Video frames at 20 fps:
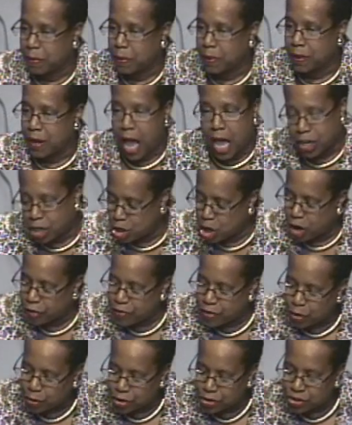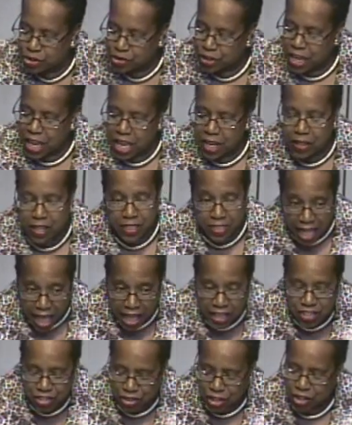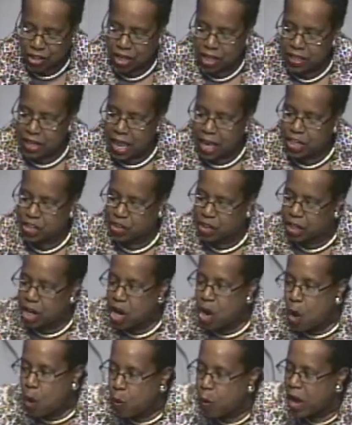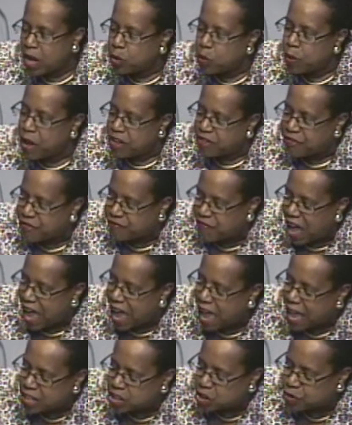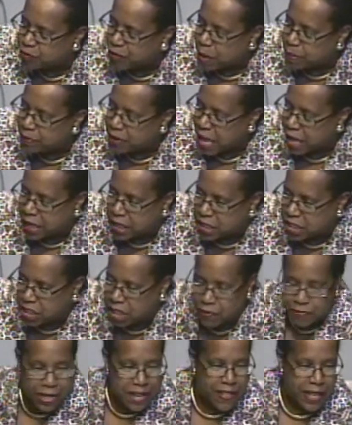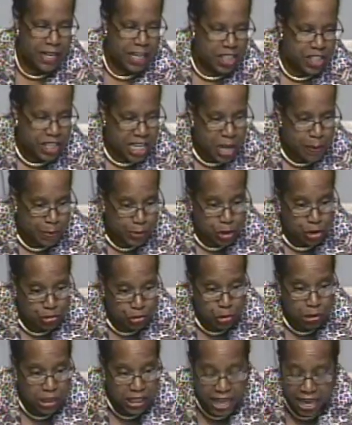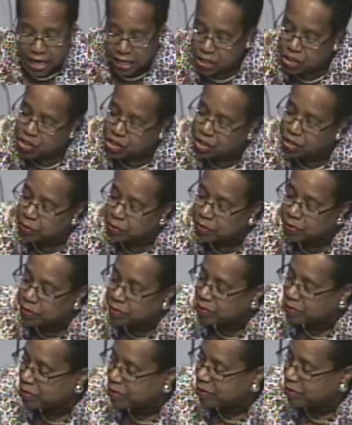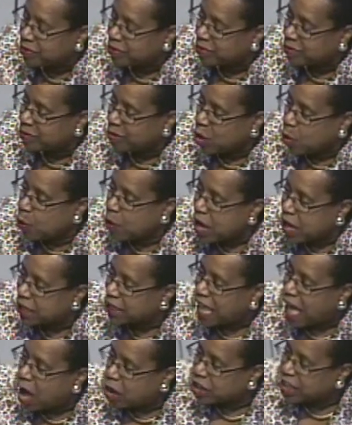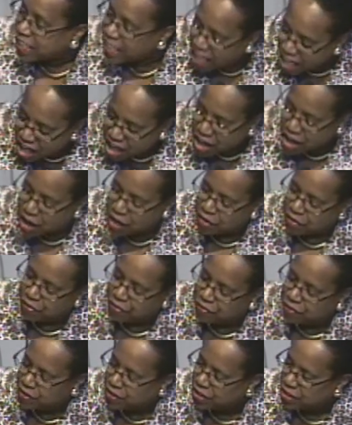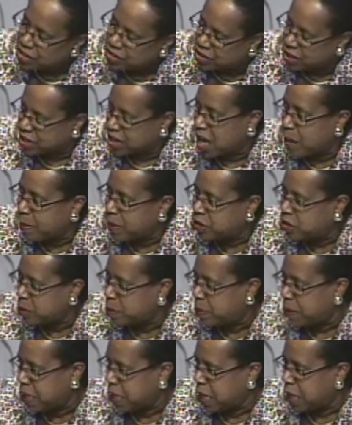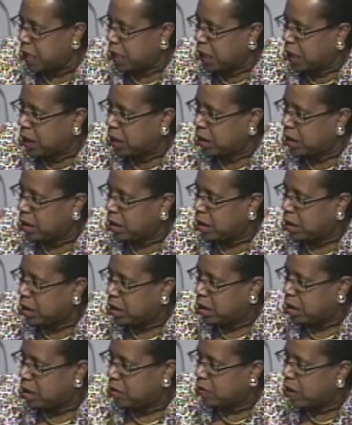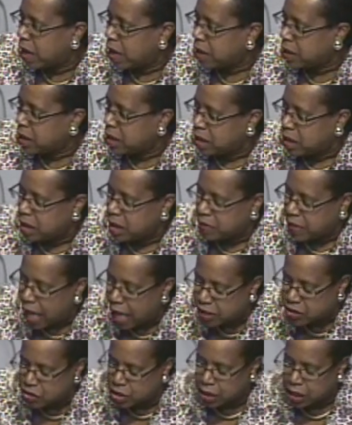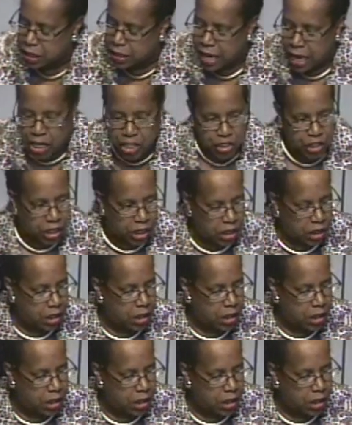I don't know if you can see it. That's the connection. When we fast from negativity, that is, keep a true Lent, we allow love to come into being. Right? That's the connection.